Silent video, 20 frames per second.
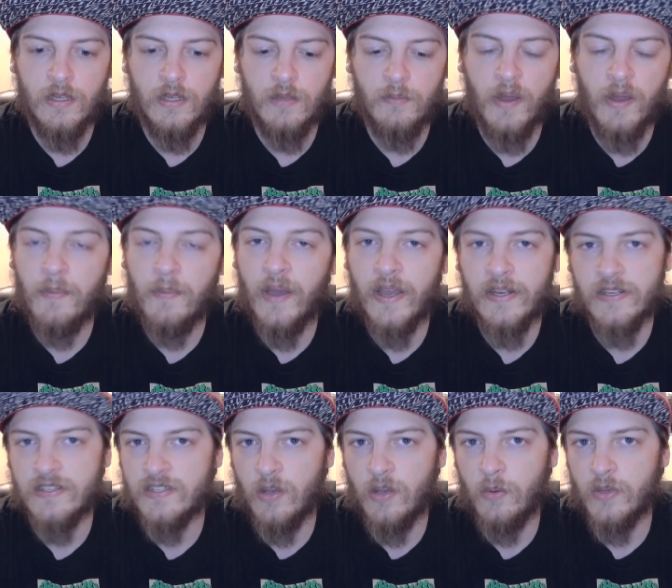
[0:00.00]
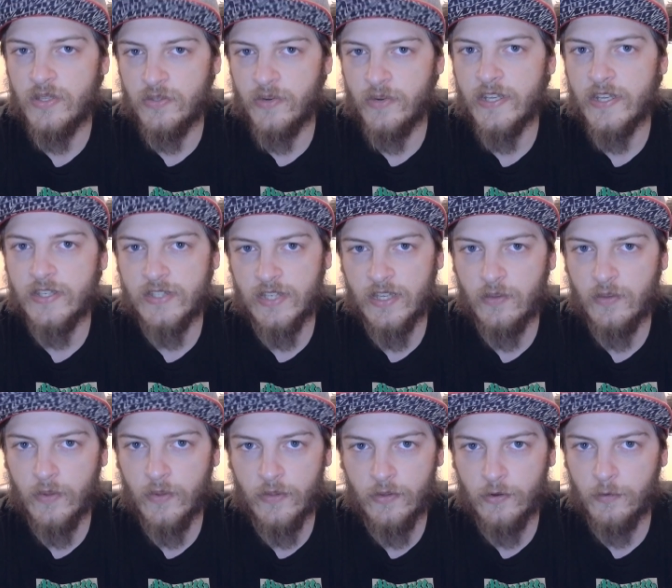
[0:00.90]
My mind is always racing,
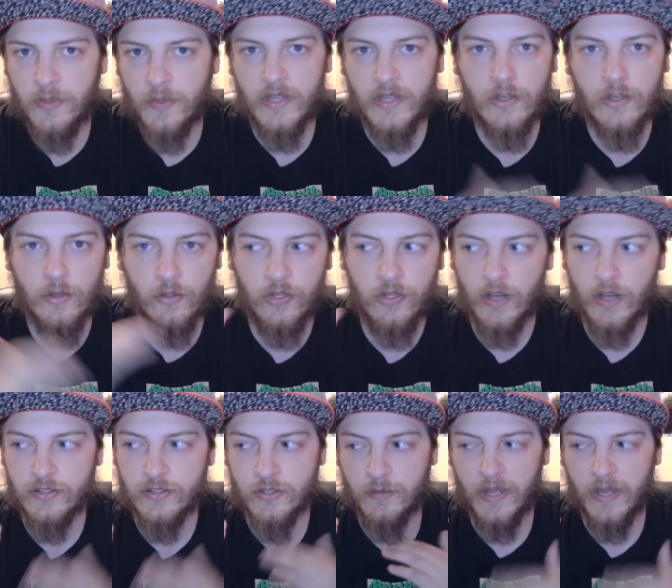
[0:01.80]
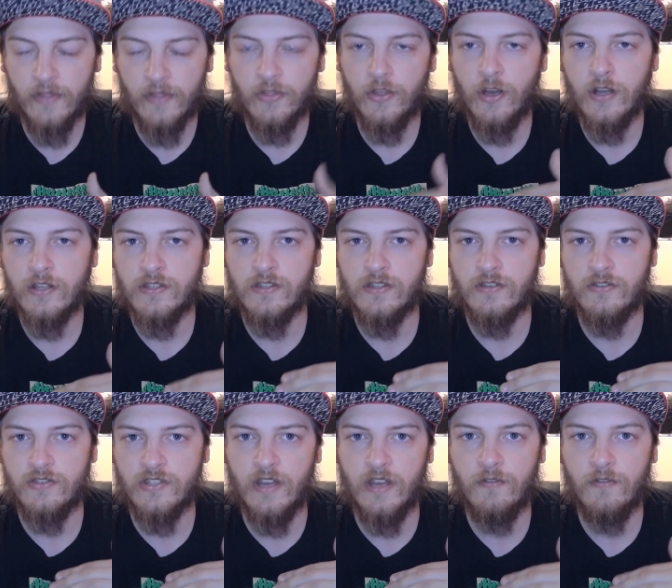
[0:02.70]
whether it be good thoughts or bad thoughts.
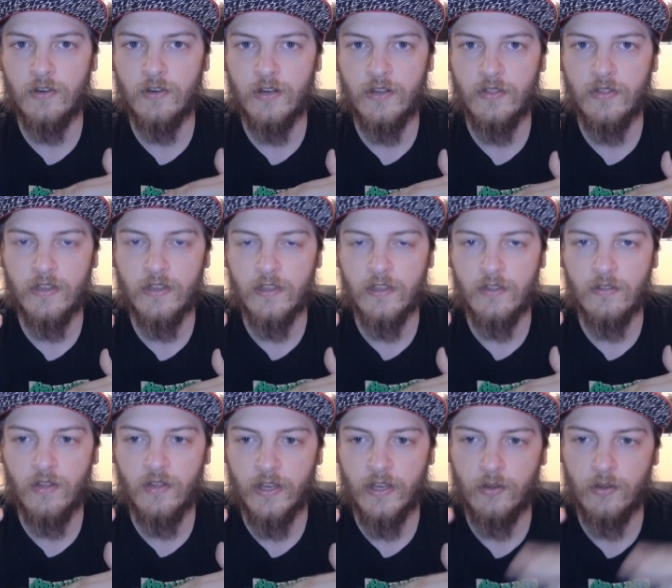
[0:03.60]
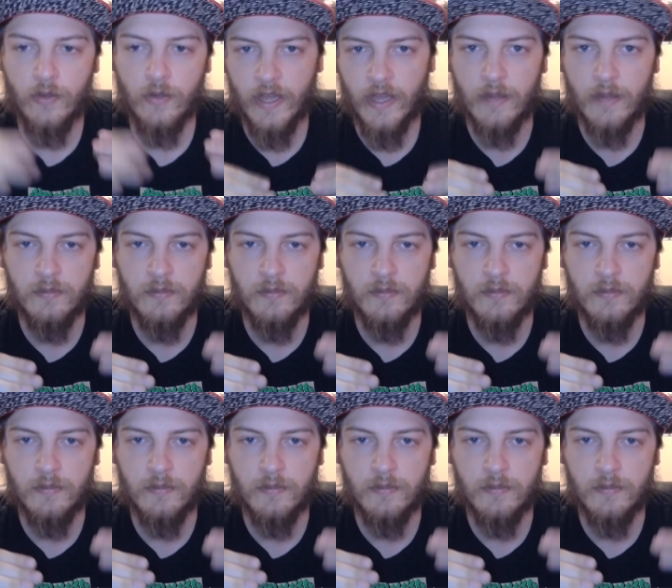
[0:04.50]
There's never in the, like, okay, I'm